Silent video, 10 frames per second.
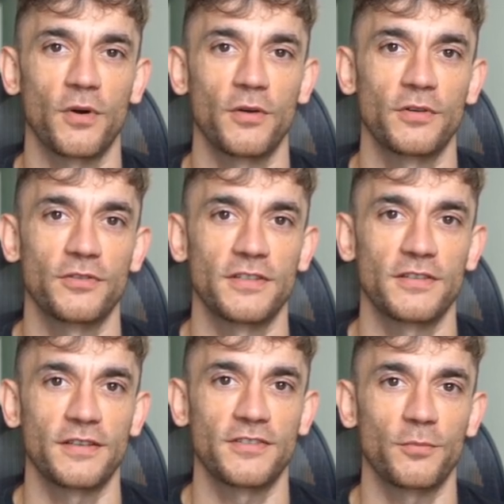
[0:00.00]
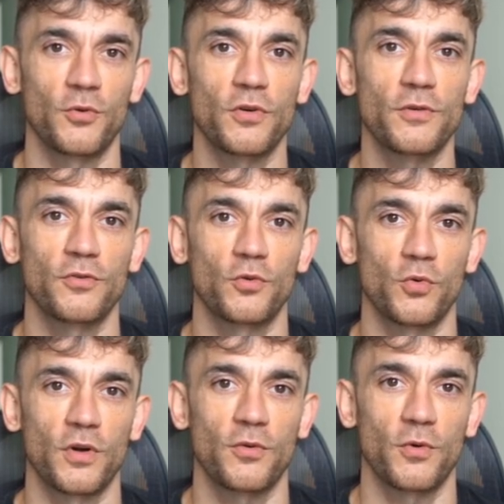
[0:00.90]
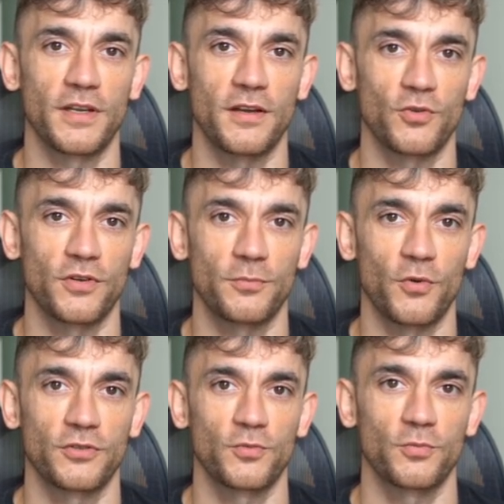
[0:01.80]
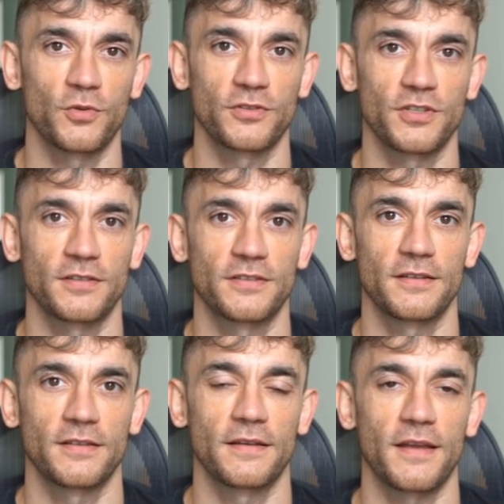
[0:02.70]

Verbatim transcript: Pro users can support a full work week across multiple projects.